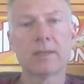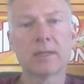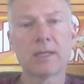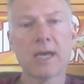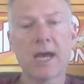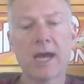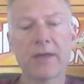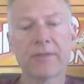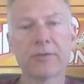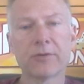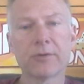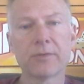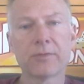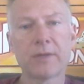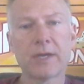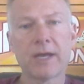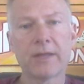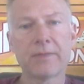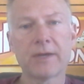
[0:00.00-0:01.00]
gather
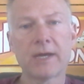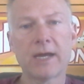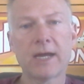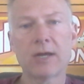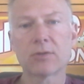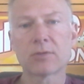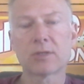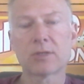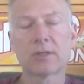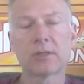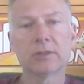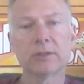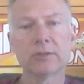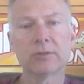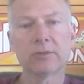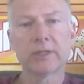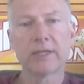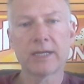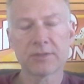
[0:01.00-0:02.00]
that the house
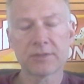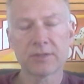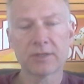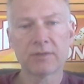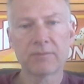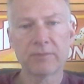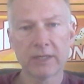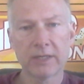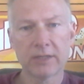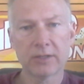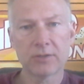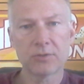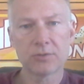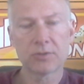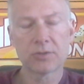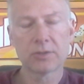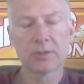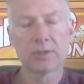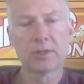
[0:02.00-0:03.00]
clearly has an
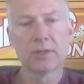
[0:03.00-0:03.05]
advantage.